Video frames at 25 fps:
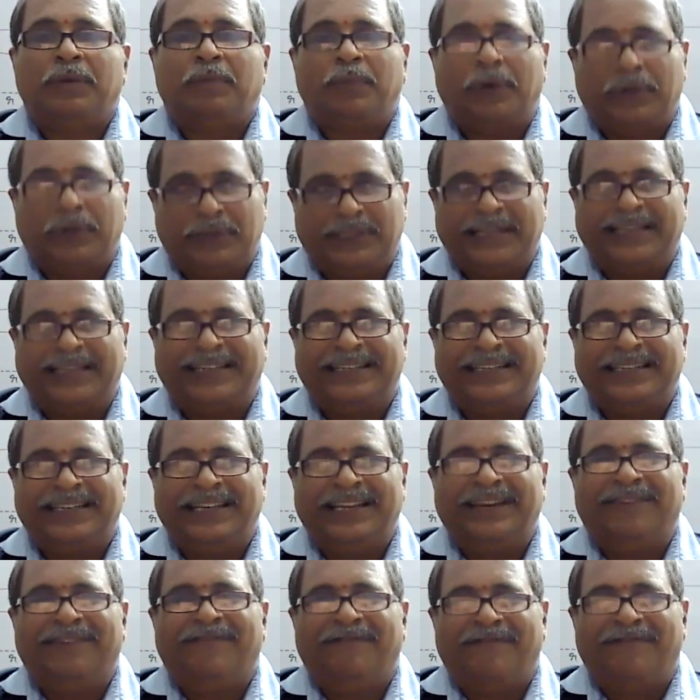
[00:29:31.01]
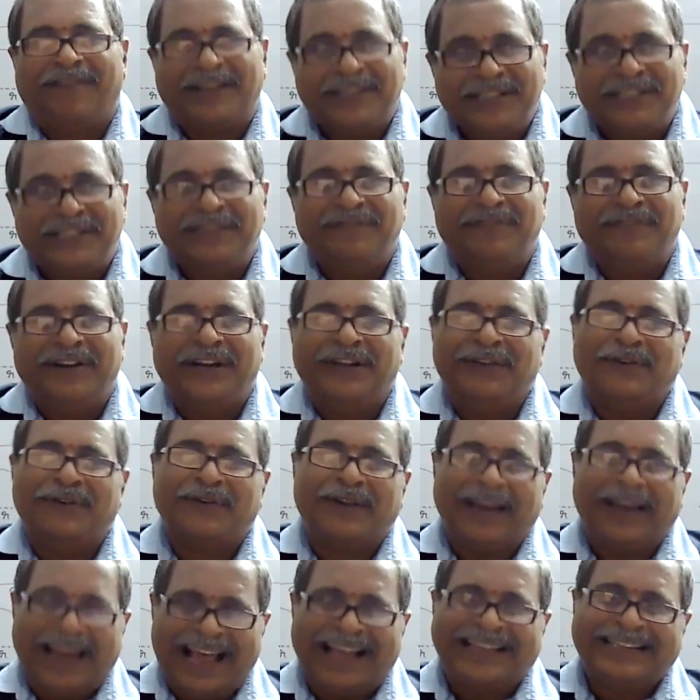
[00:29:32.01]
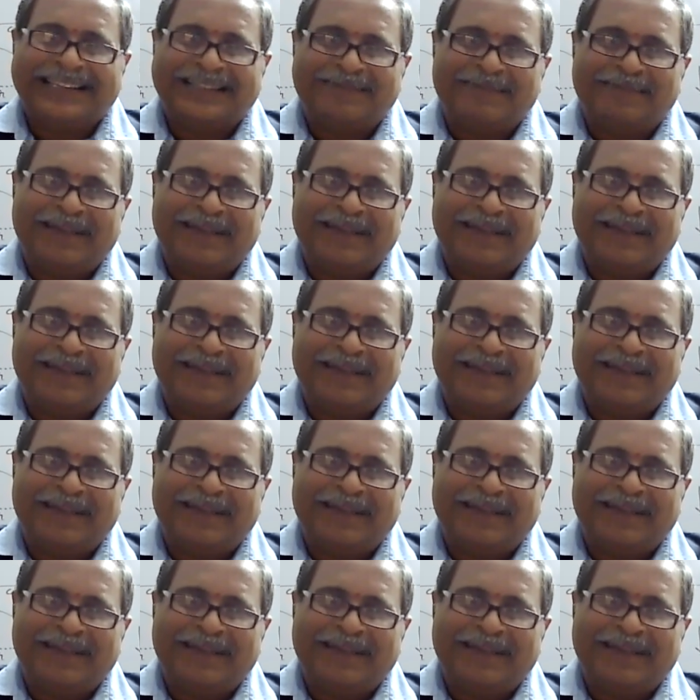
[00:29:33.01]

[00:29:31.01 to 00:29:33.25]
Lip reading: present in first video class,